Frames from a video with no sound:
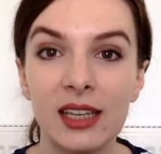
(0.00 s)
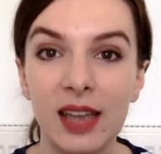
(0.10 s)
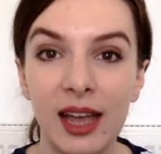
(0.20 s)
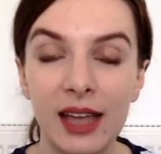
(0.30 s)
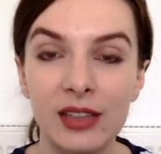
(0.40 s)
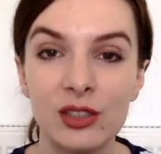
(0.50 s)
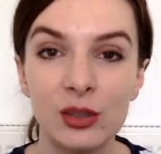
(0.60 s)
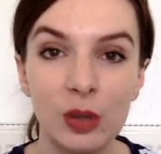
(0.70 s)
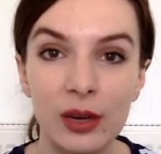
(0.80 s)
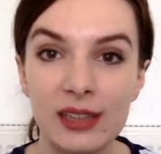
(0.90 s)
and
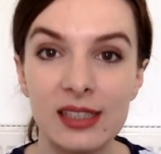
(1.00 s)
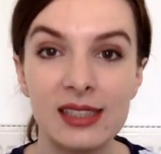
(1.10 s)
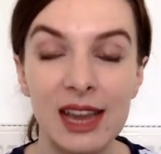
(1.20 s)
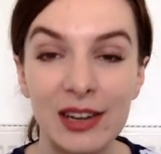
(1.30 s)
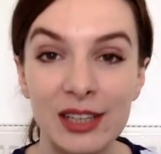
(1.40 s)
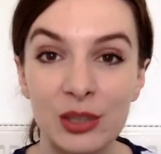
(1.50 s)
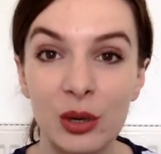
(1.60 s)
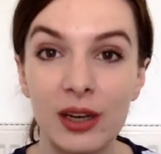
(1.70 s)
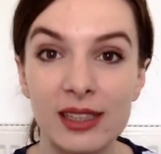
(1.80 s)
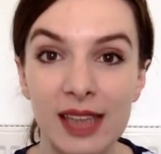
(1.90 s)
you're not necessarily
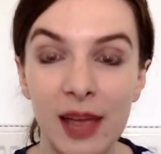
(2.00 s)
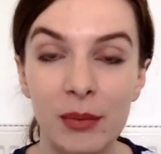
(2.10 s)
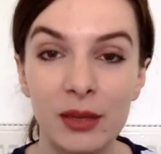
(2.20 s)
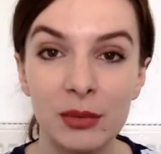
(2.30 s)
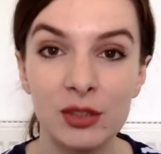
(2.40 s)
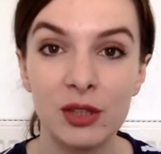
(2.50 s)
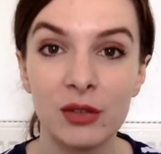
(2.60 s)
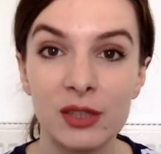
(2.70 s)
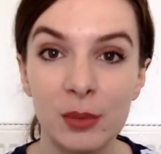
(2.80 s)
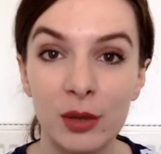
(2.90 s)
trying to get people to
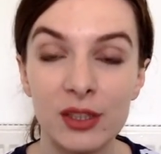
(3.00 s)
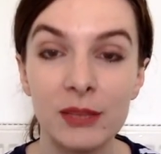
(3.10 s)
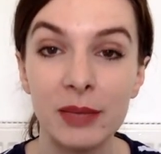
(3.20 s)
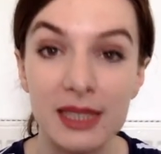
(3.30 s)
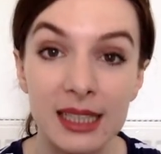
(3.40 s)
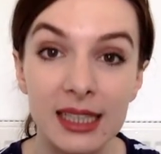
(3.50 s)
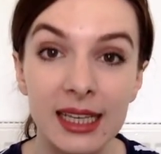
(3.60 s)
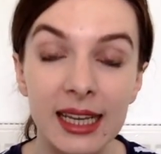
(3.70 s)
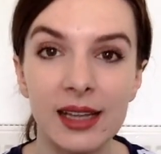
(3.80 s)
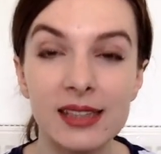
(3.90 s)
respond immediately,